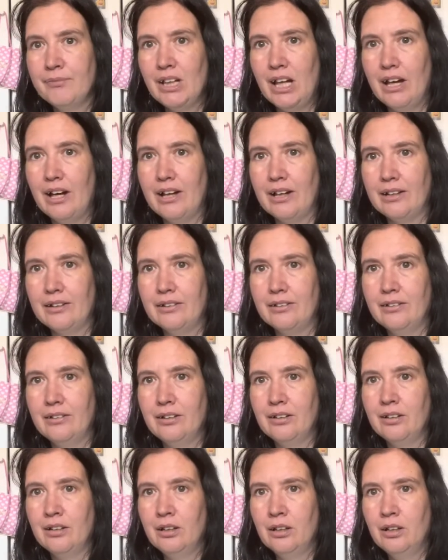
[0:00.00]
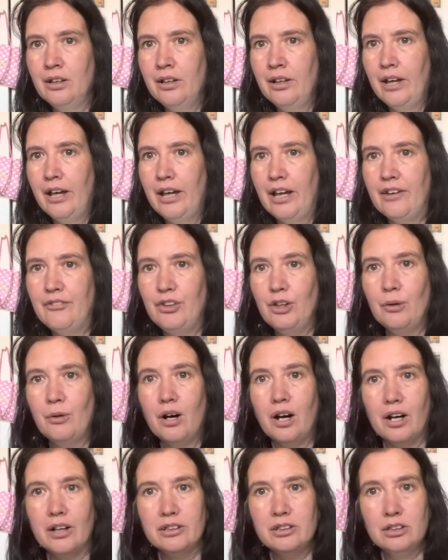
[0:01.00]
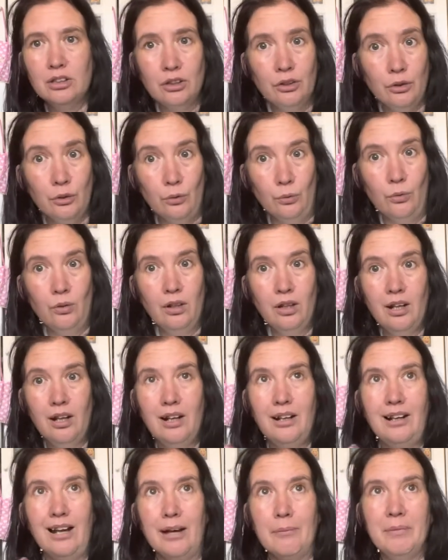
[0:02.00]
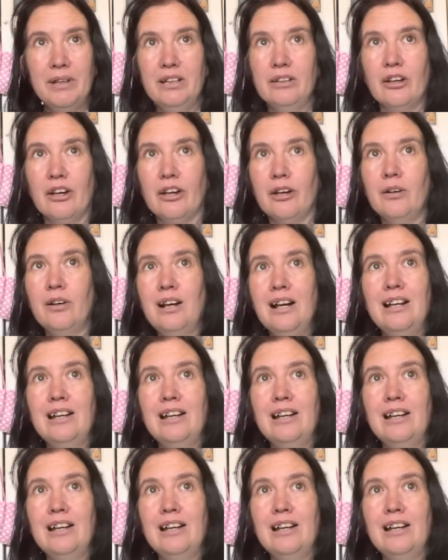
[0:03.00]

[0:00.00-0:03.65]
And if you are too, let me know.